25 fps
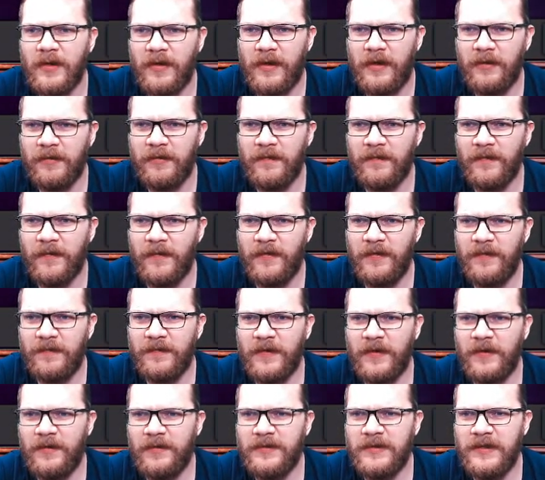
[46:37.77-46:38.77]
out of all
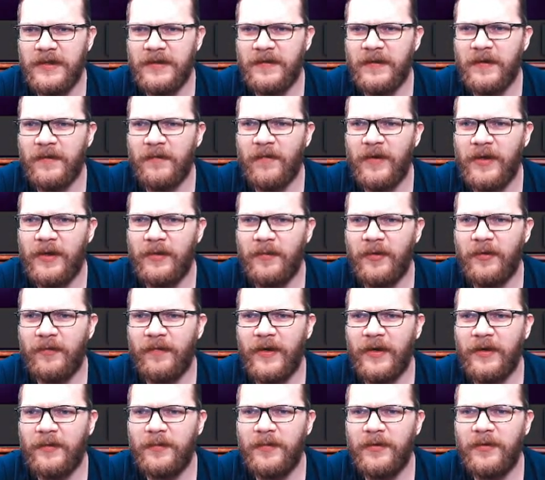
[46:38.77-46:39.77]
of those, I think Venom or
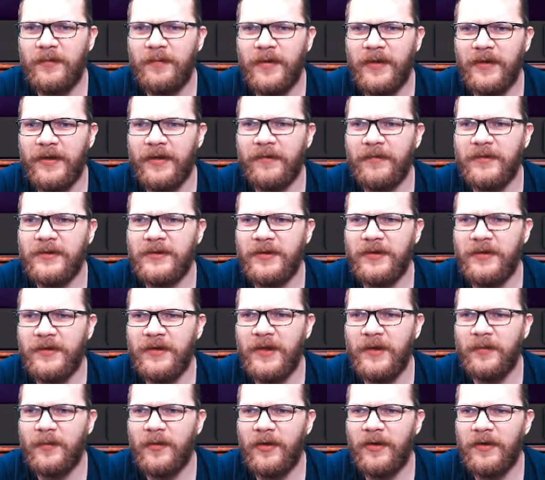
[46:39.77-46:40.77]
Venompool, depending which one you
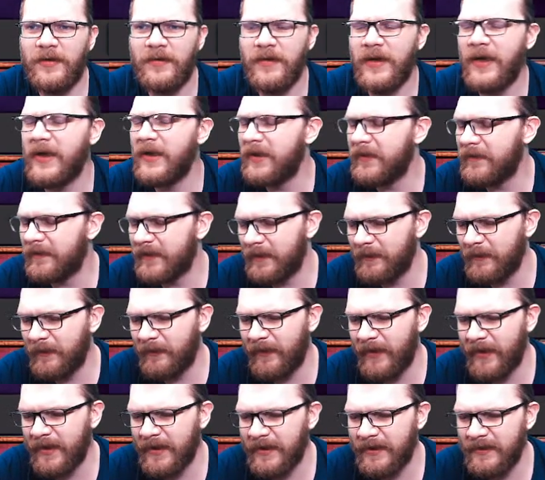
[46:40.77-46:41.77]
need more. Any of them
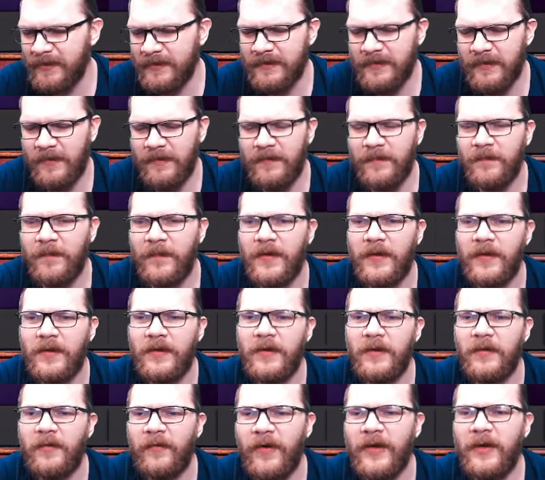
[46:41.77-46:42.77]
Awakened, though.
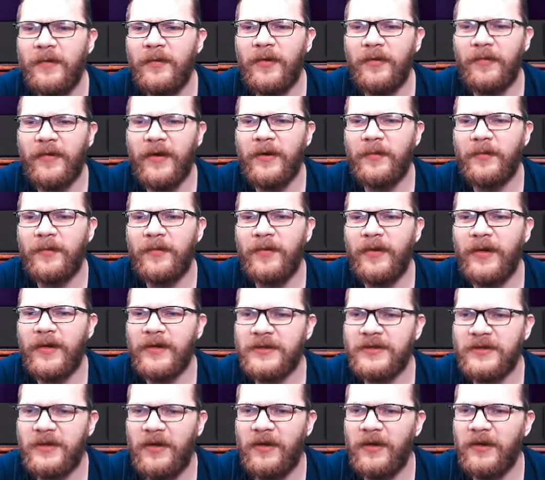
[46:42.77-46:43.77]
Venom or venom Venompool are
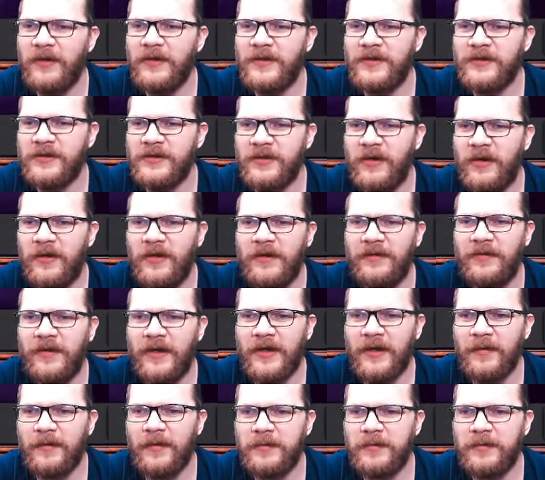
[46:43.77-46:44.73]
solid, solid rank up